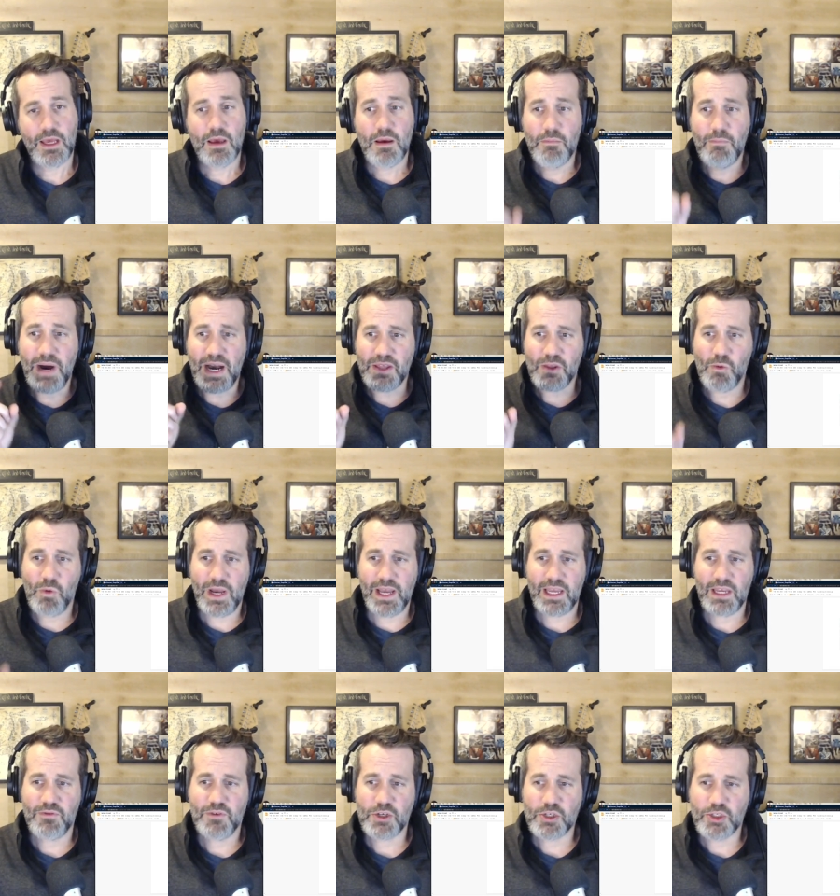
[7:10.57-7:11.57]
By the way,
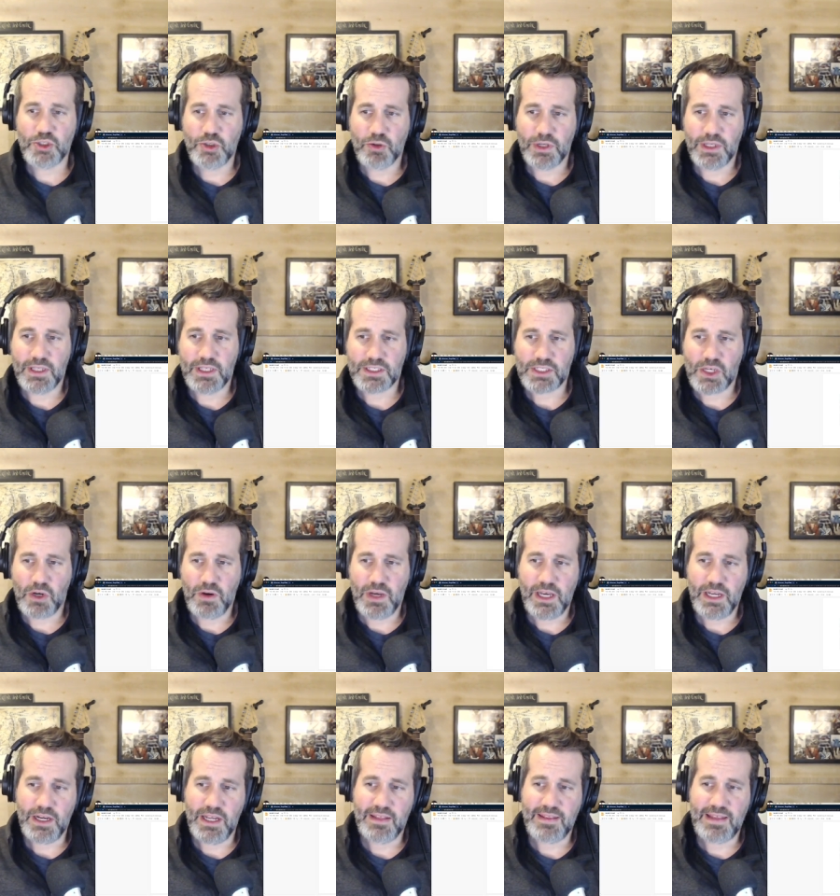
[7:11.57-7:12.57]
if you're enjoying this, go ahead
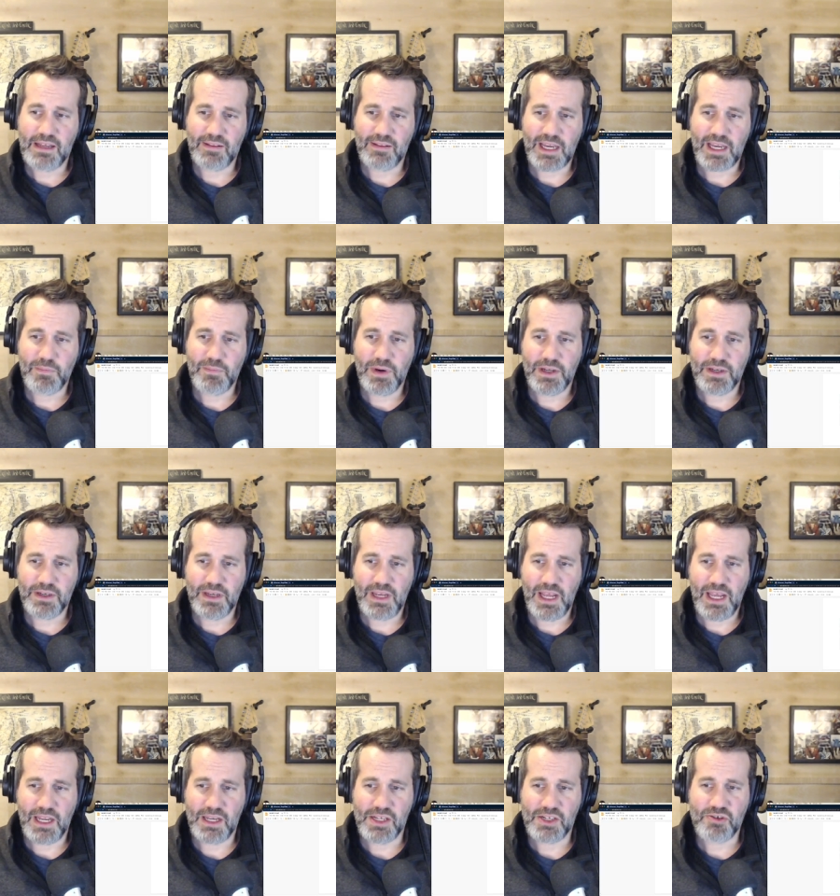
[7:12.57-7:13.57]
and hit that like button
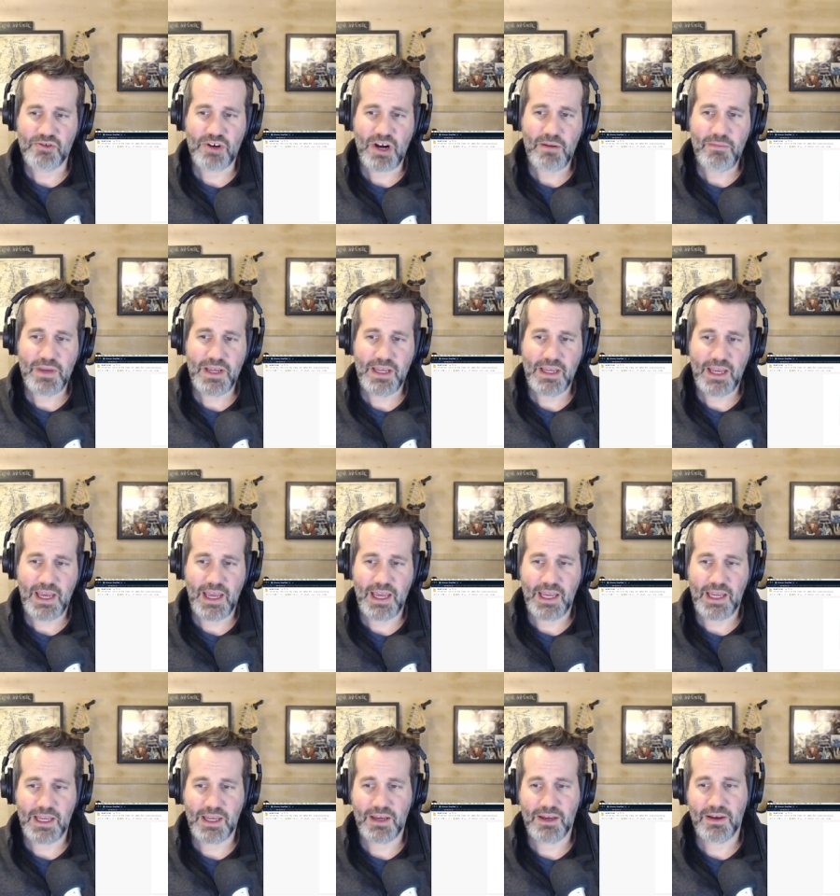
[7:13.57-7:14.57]
and drop me
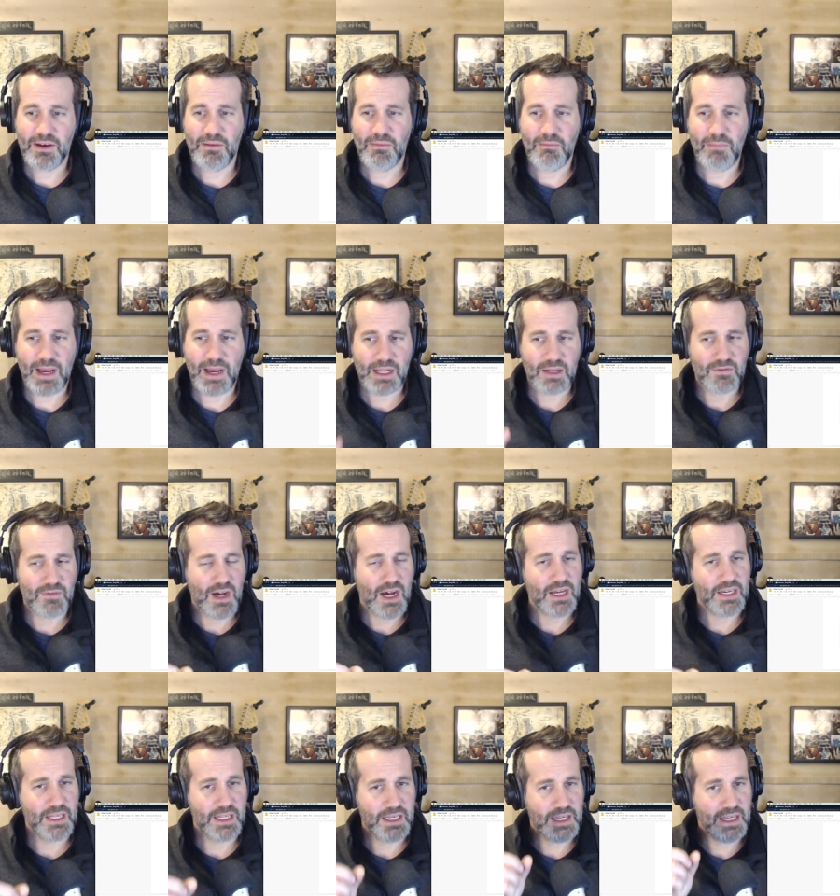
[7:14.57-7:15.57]
a Mae
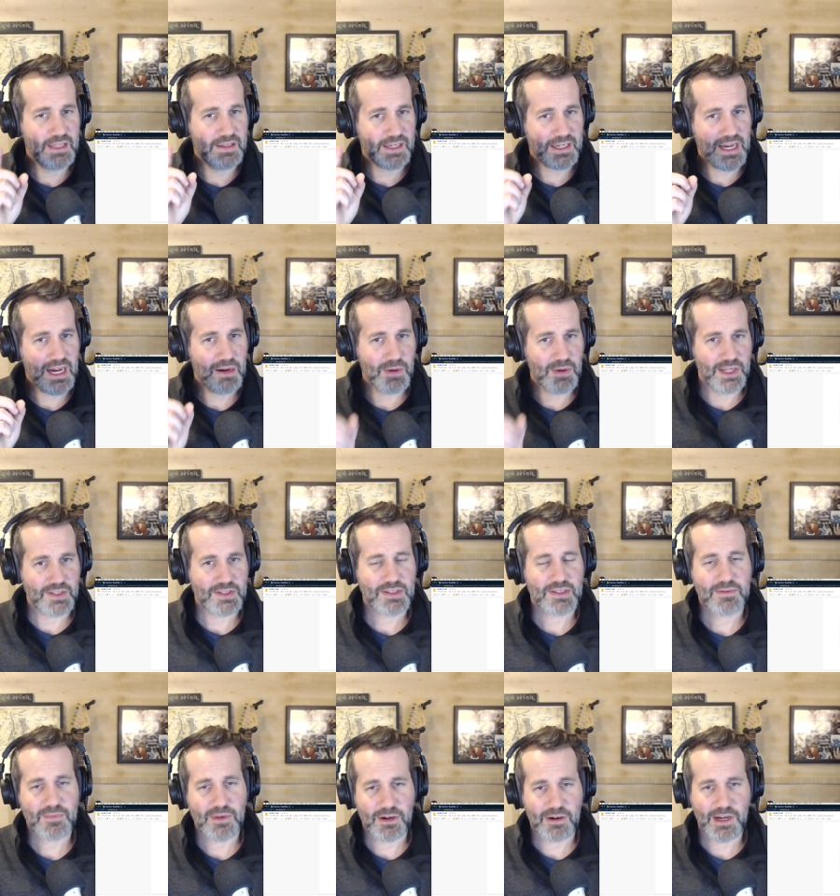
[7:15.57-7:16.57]
govannen in the comments.
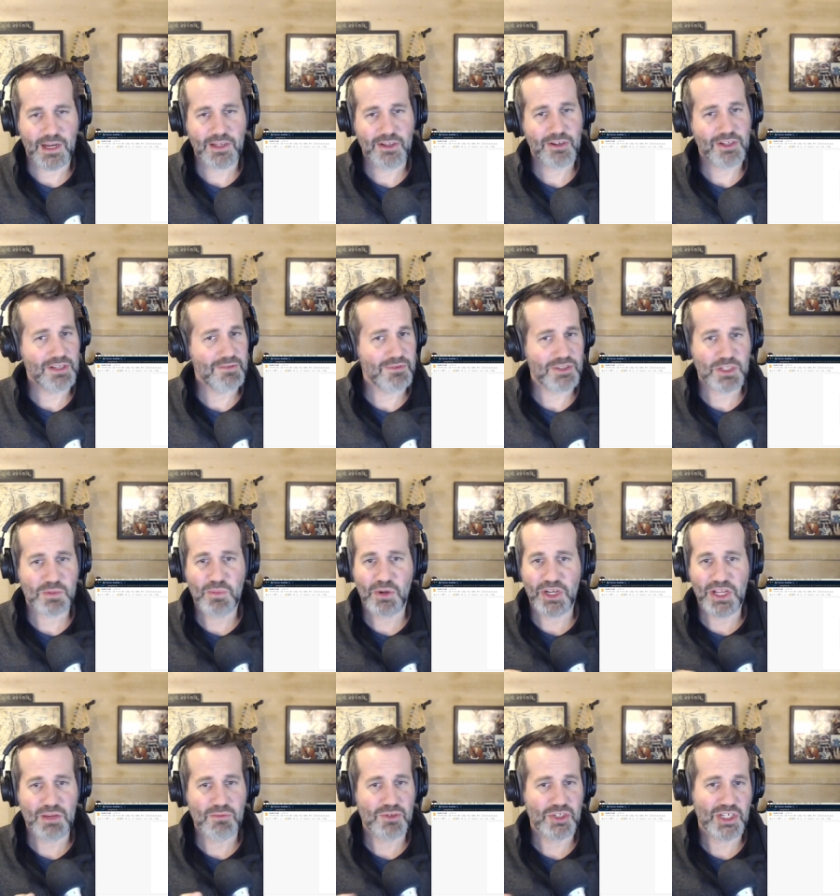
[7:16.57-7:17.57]
All right, you can even just put
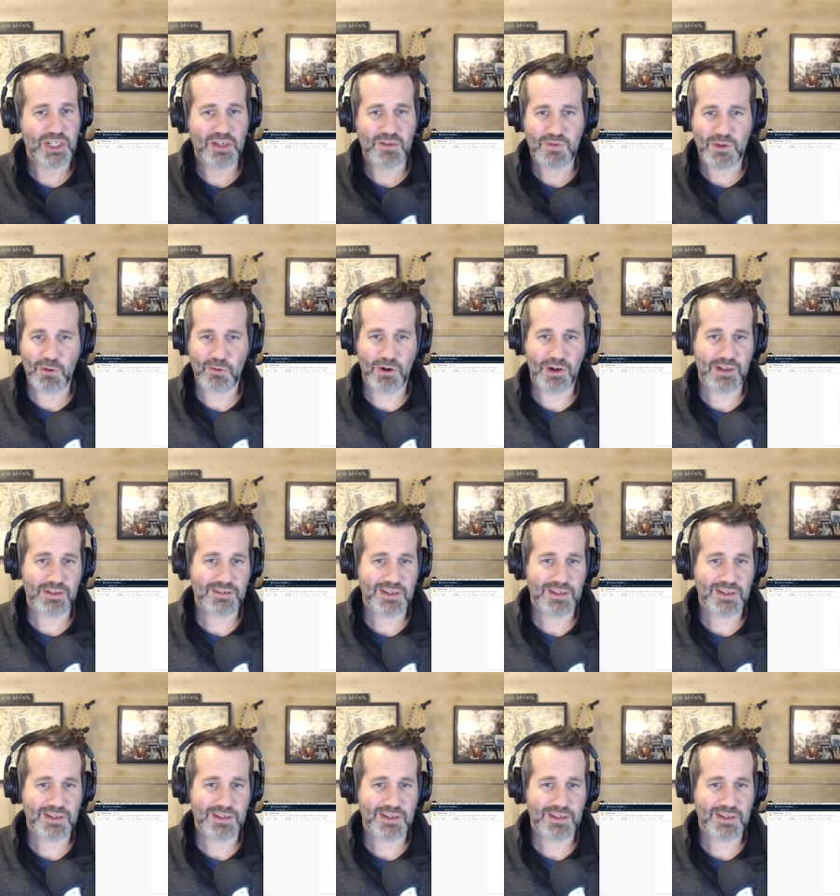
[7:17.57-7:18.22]
MG if you want.